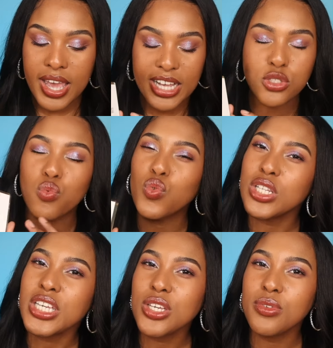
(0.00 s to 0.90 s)
It's
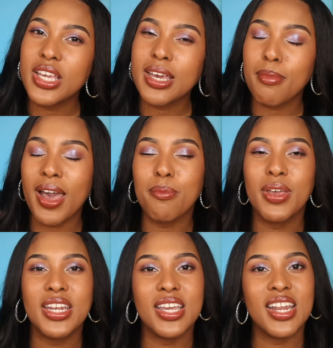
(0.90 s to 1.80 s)
really unique in my
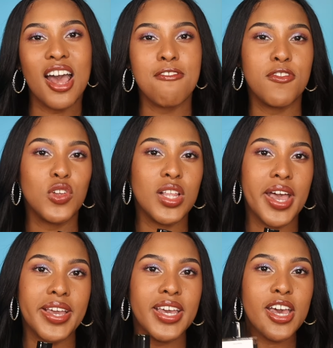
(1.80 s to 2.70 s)
opinion. I feel
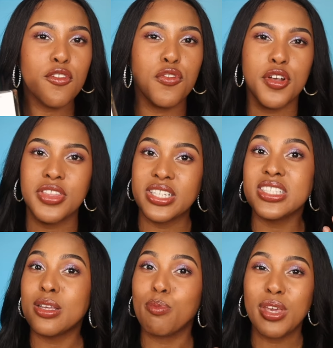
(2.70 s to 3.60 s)
like for this
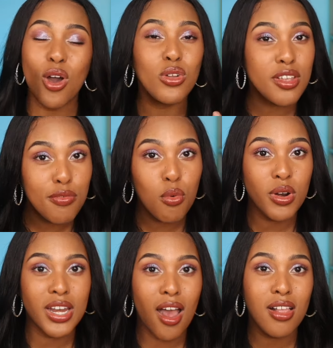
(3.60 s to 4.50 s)
to be only
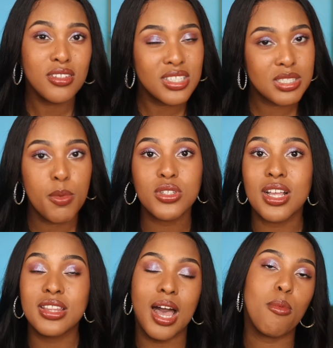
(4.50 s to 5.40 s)
forty dollars, it smells
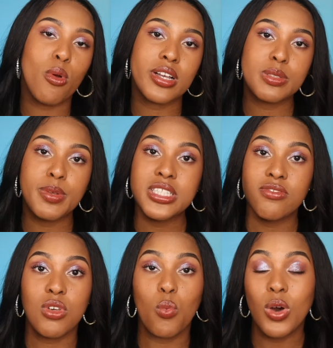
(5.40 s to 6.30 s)
a lot more
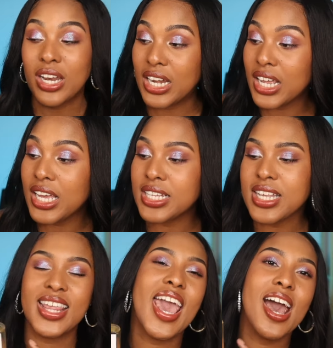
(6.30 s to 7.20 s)
expensive than what it is.
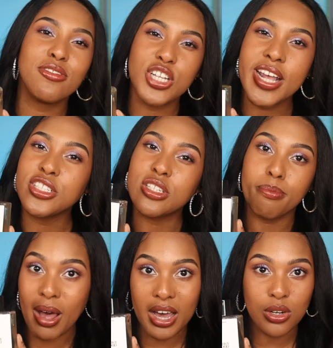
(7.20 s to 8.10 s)
They have changed the
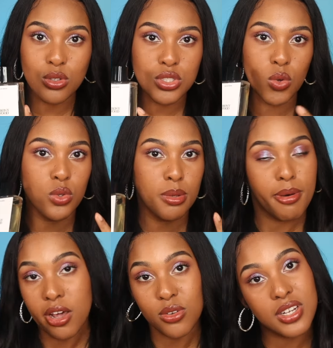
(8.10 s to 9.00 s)
bottle, so the
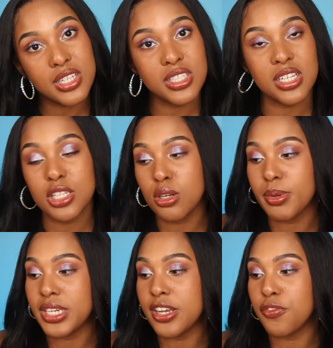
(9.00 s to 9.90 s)
bottle does look a little
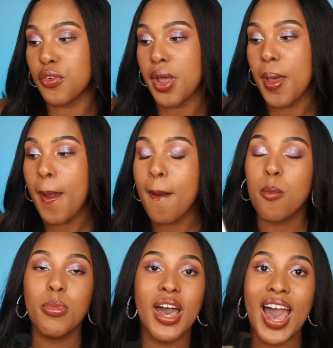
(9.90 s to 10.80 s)
bit different,
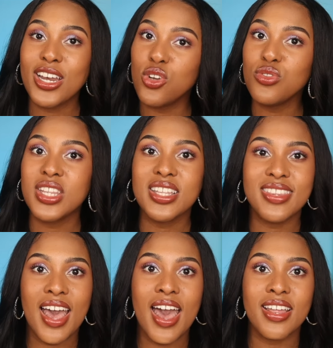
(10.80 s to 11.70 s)
but I do think
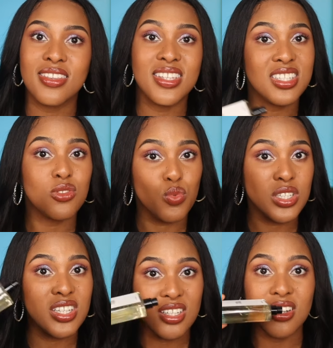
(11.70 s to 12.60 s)
that this is
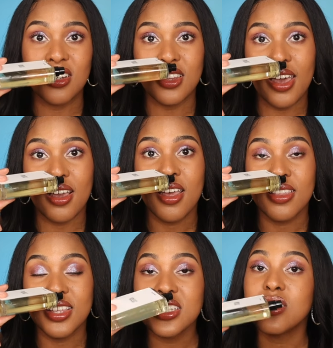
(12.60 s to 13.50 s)
really good. Like,
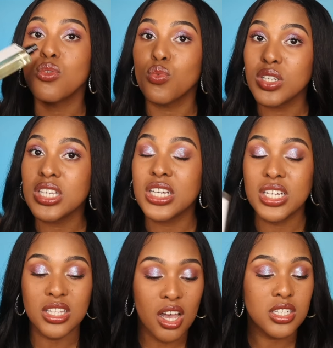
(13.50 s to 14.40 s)
this is a really
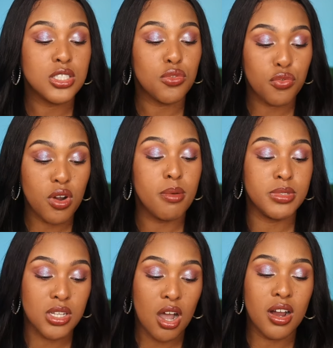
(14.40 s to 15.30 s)
good launch from
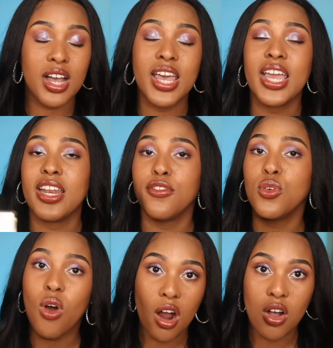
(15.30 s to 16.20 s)
Zara, and if
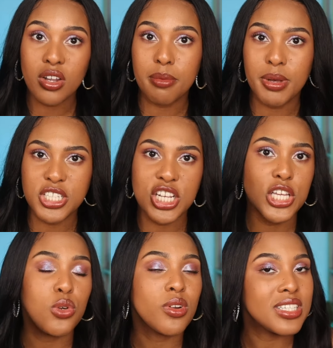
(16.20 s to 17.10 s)
you are on a budget
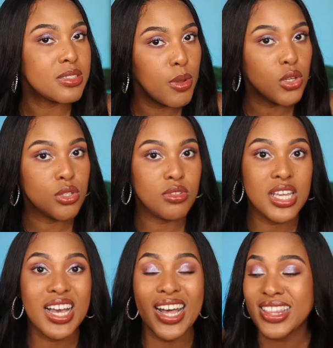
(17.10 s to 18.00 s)
and you want to smell
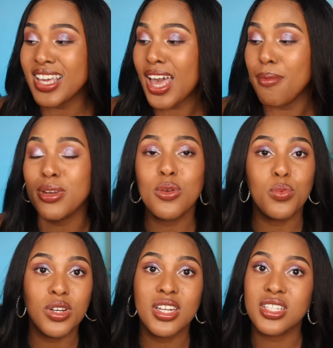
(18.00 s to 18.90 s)
unique, I think Ebony
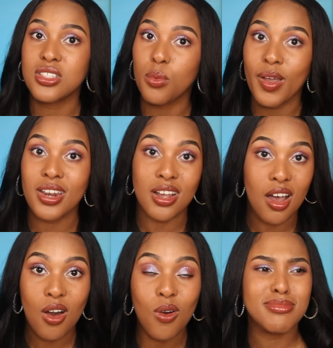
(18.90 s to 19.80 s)
Wood is the way to
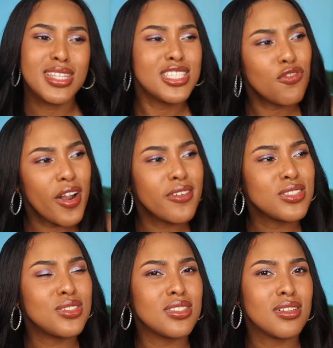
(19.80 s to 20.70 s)
go. This
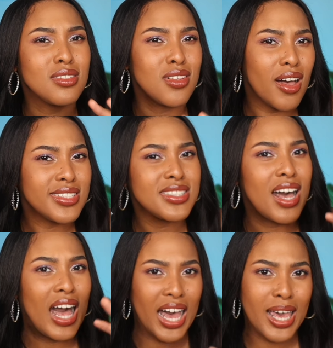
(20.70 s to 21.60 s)
fragrance lost
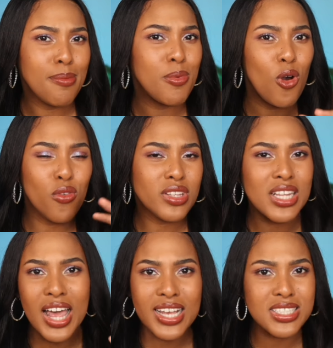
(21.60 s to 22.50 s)
the hype over the
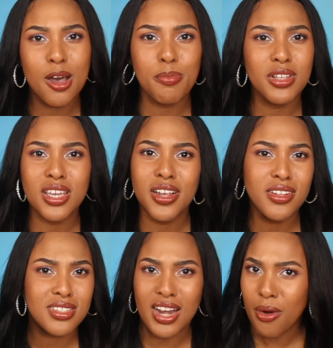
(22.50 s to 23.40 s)
last couple of
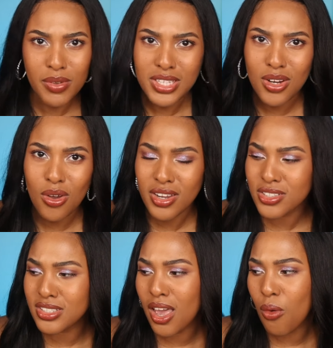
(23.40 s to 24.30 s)
years, and I really don't
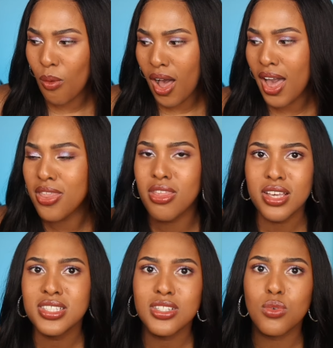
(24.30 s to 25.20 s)
understand why.
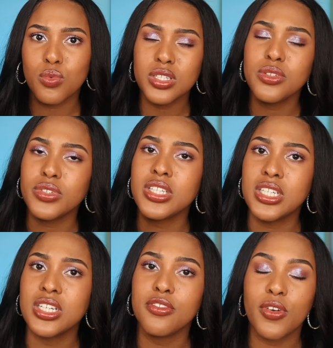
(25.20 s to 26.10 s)
This is a really really good